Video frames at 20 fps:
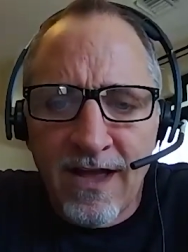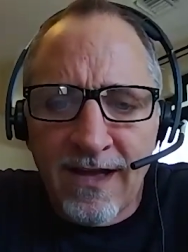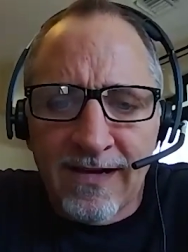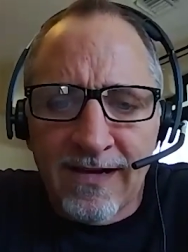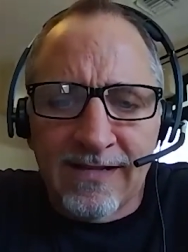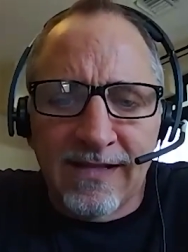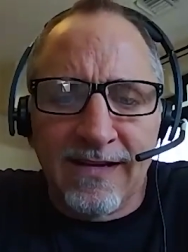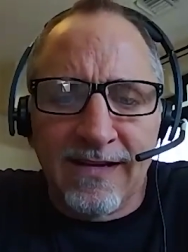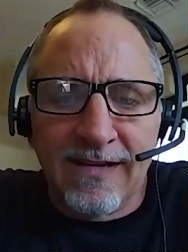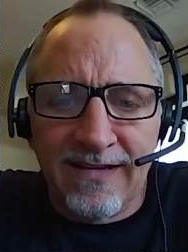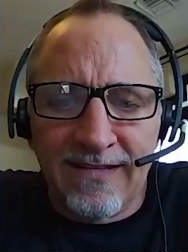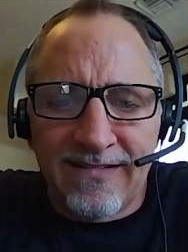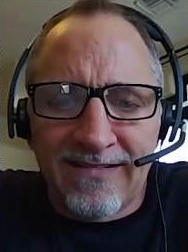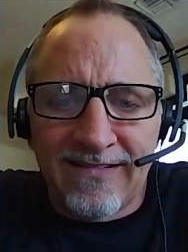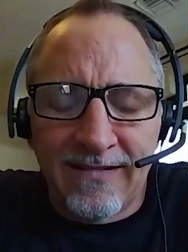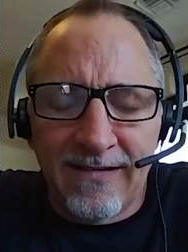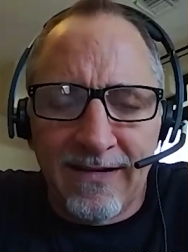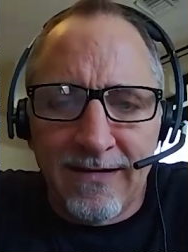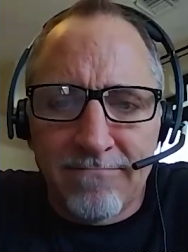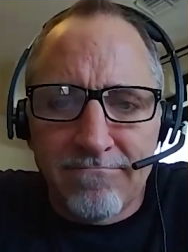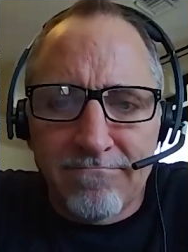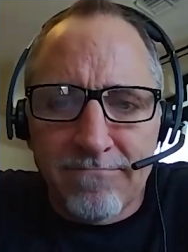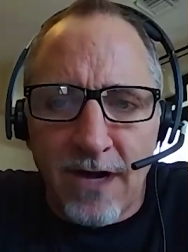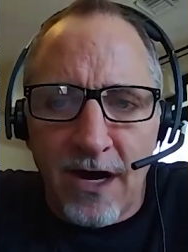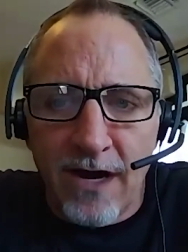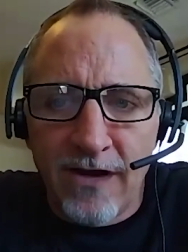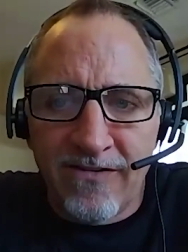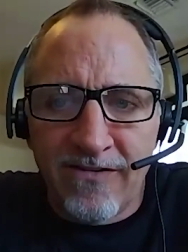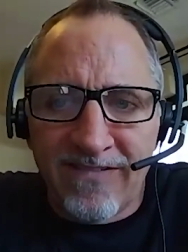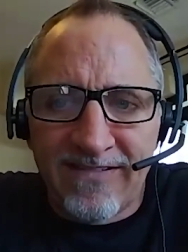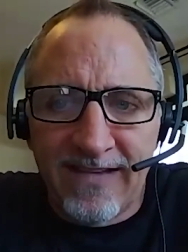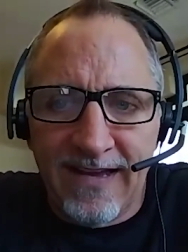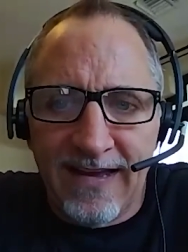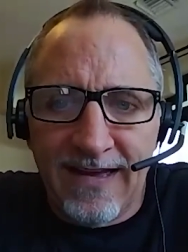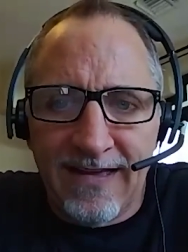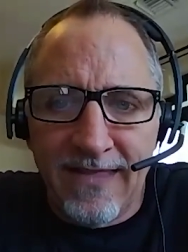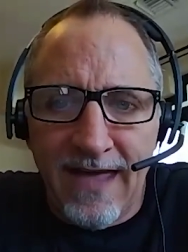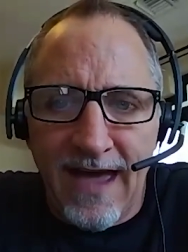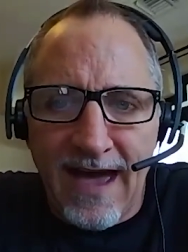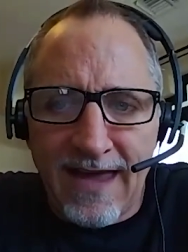clients um,
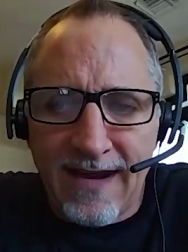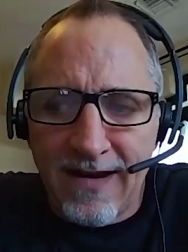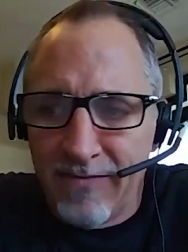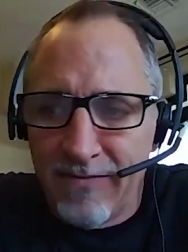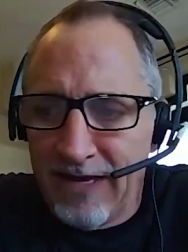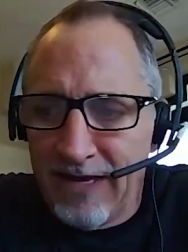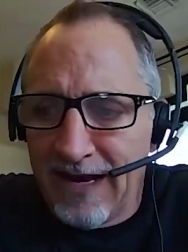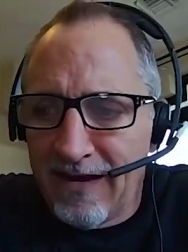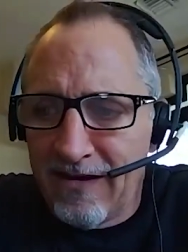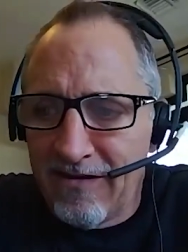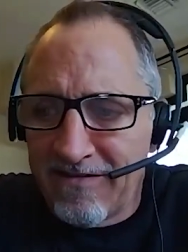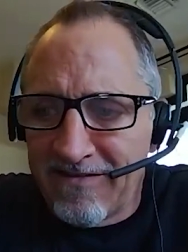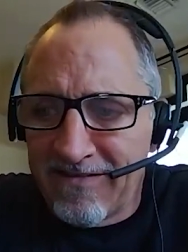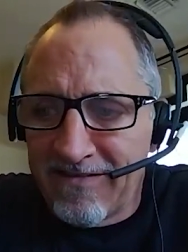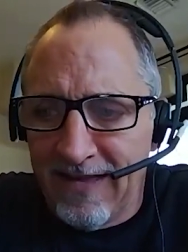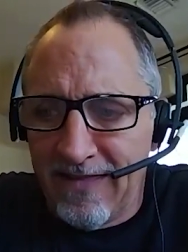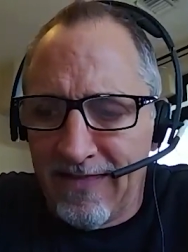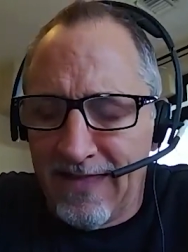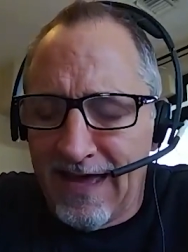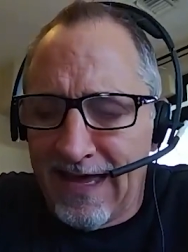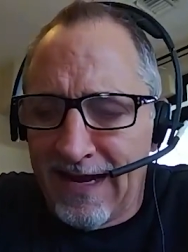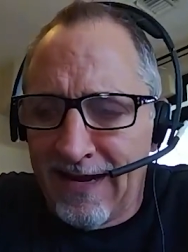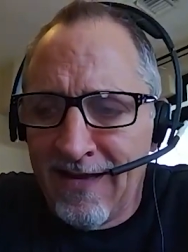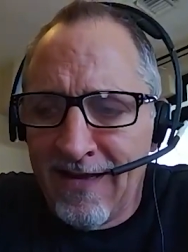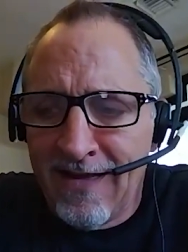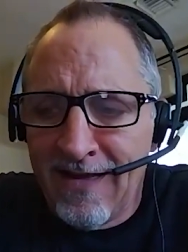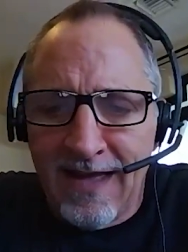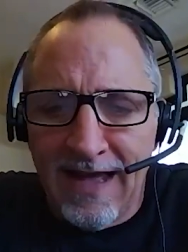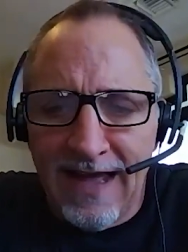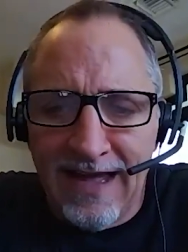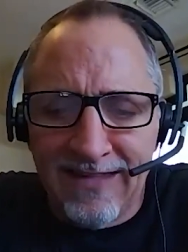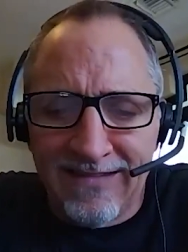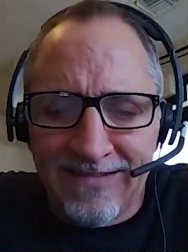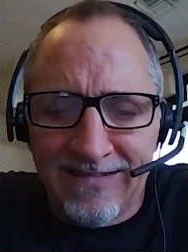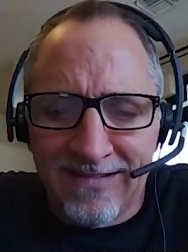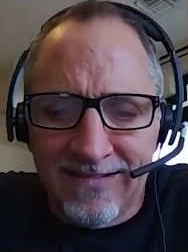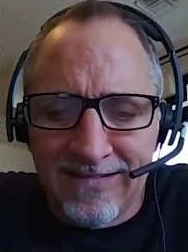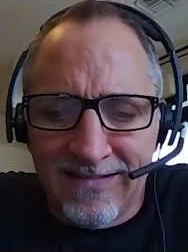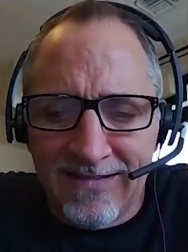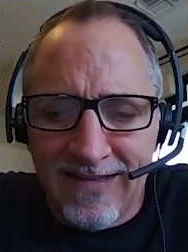understand that. I mean, I understand that as
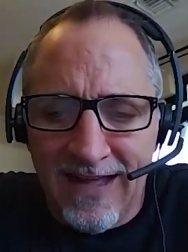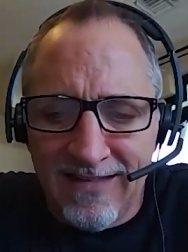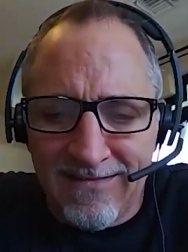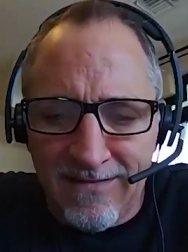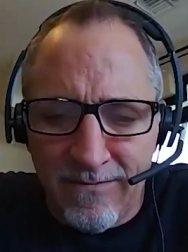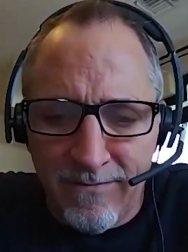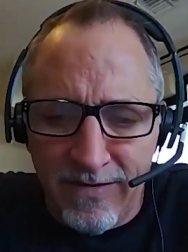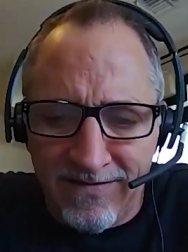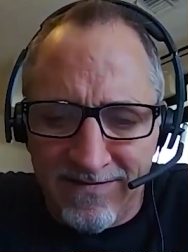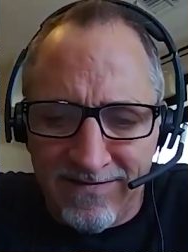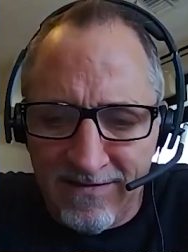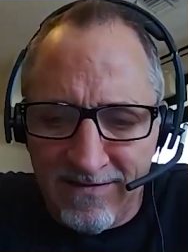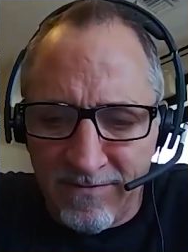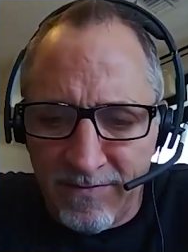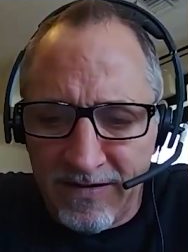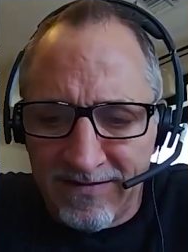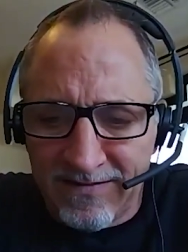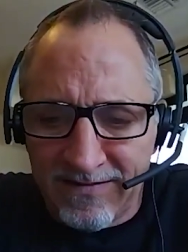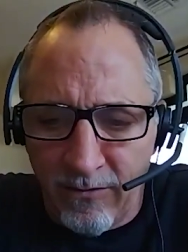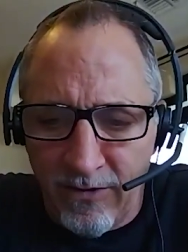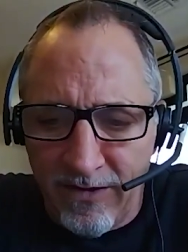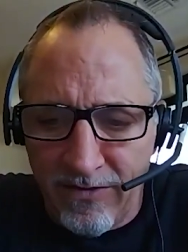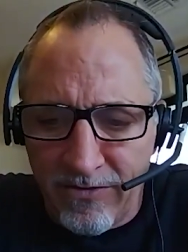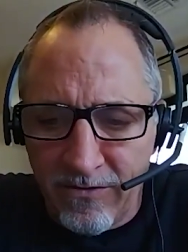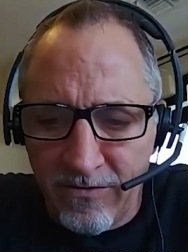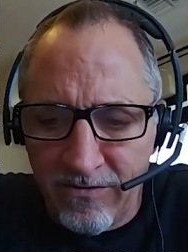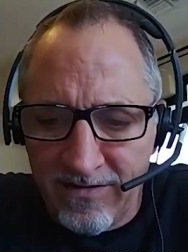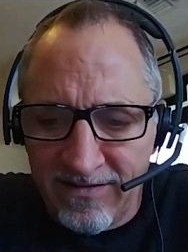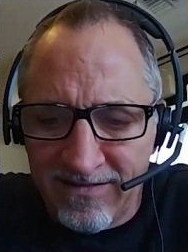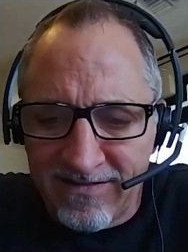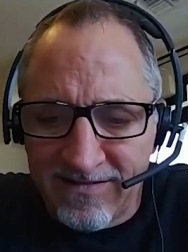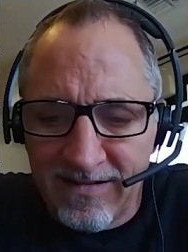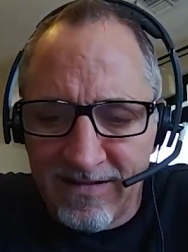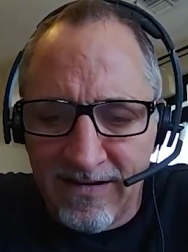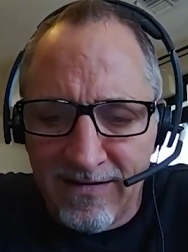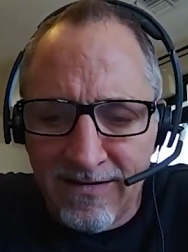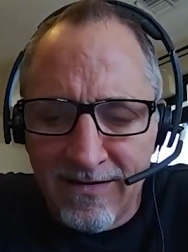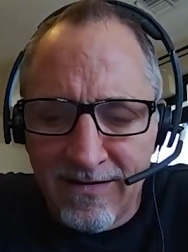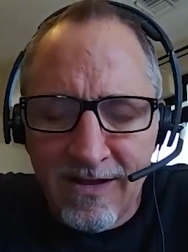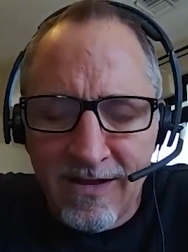a as a business because I went through this
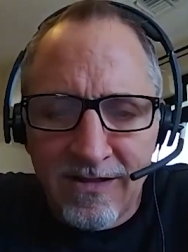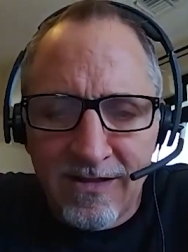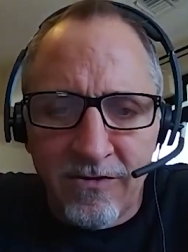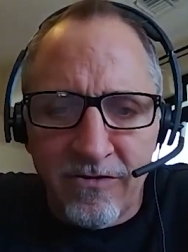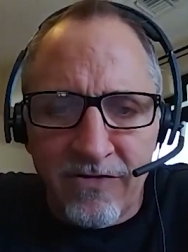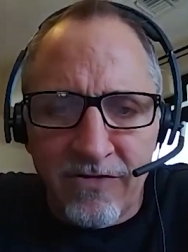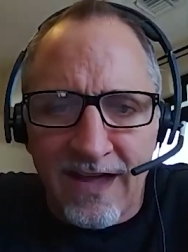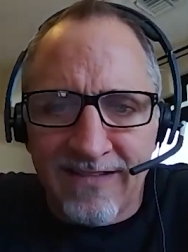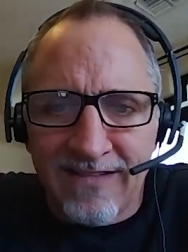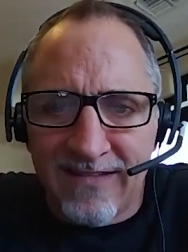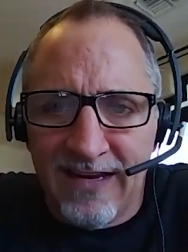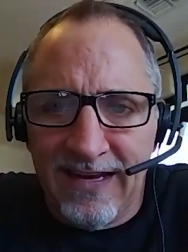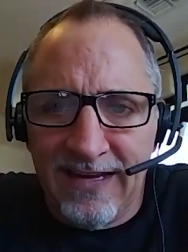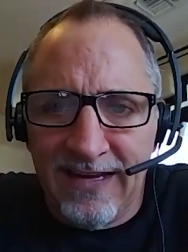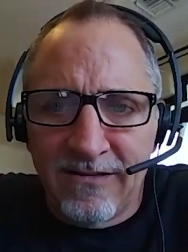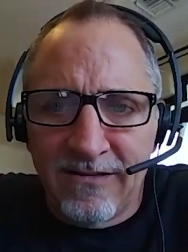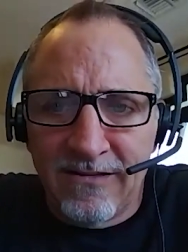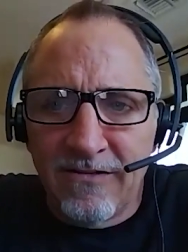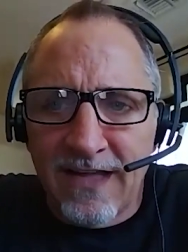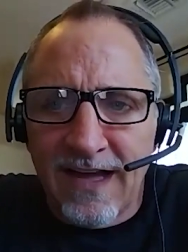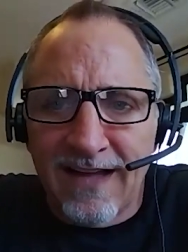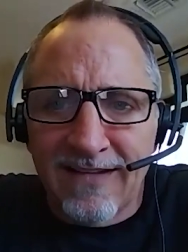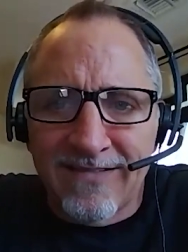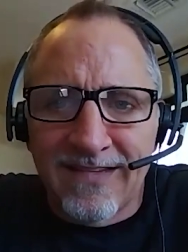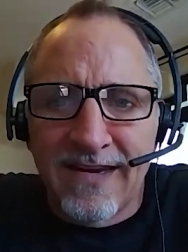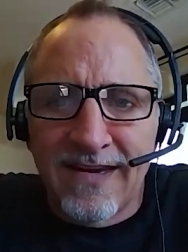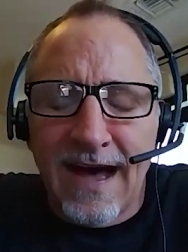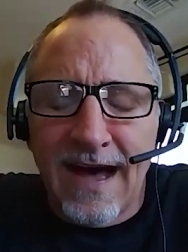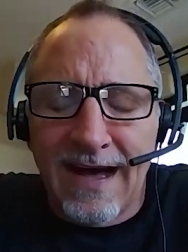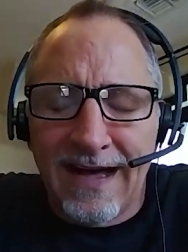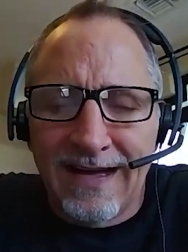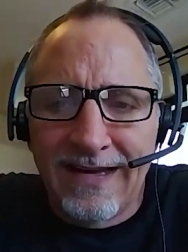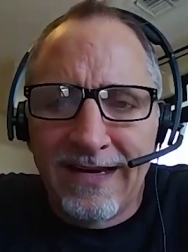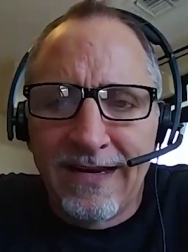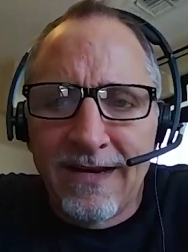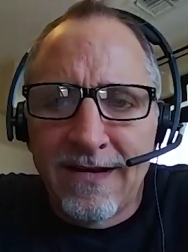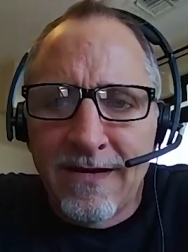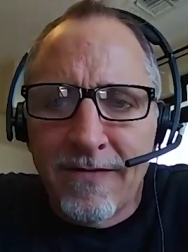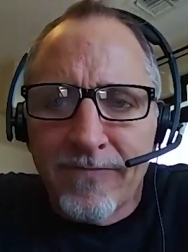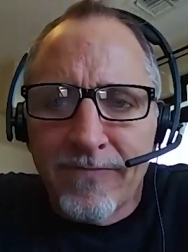in 2008,
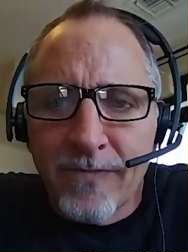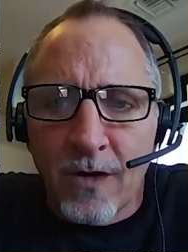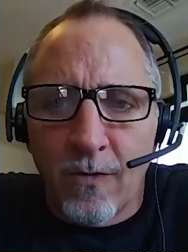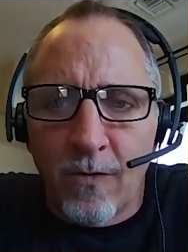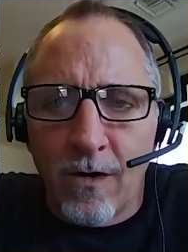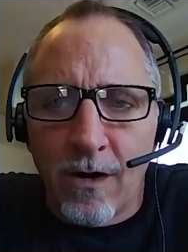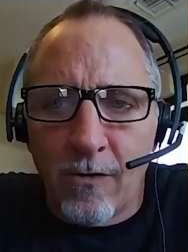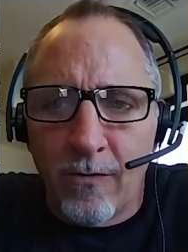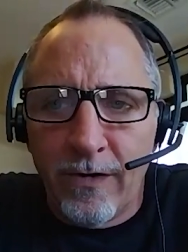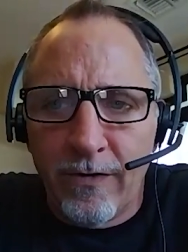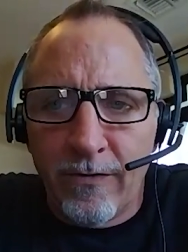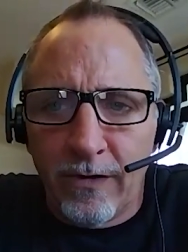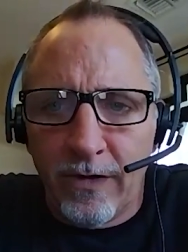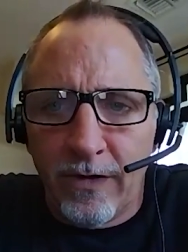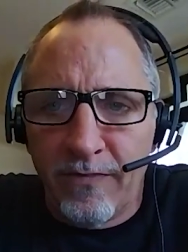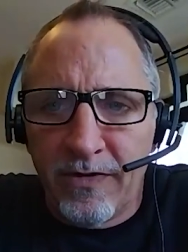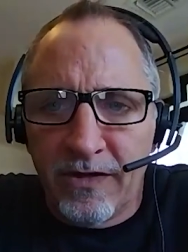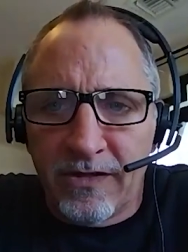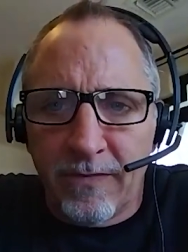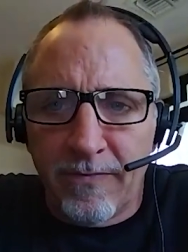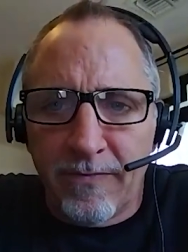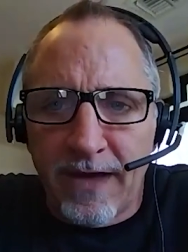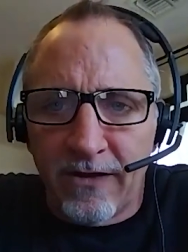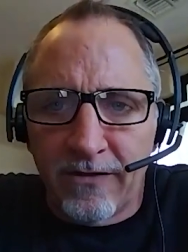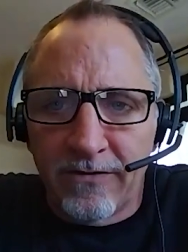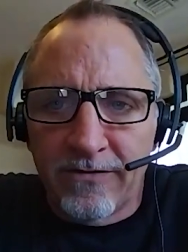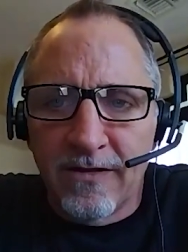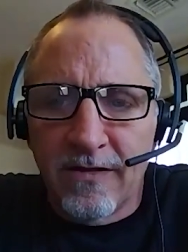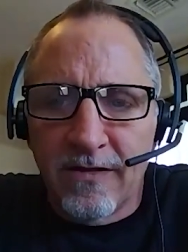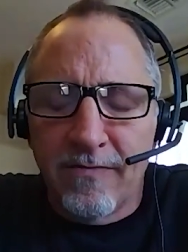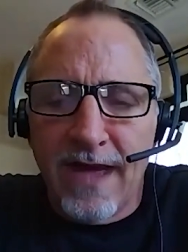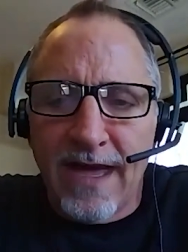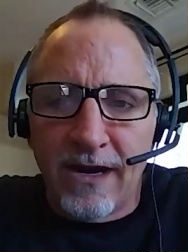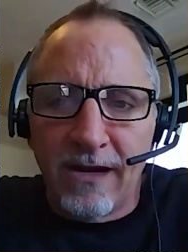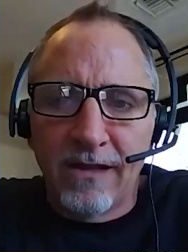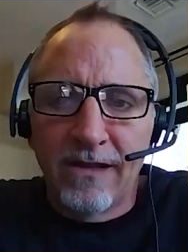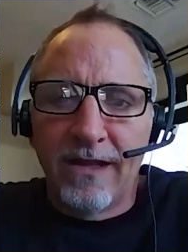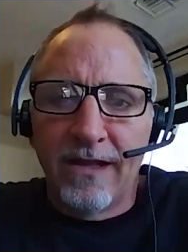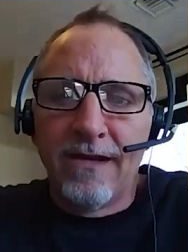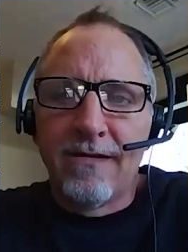2009, where we really put the pedal to the
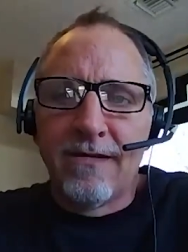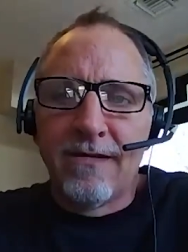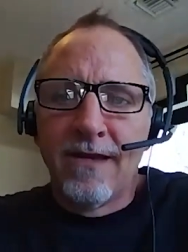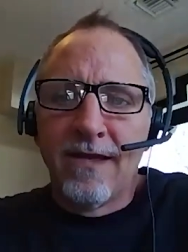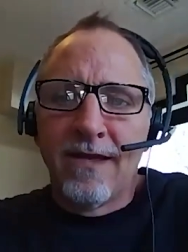metal and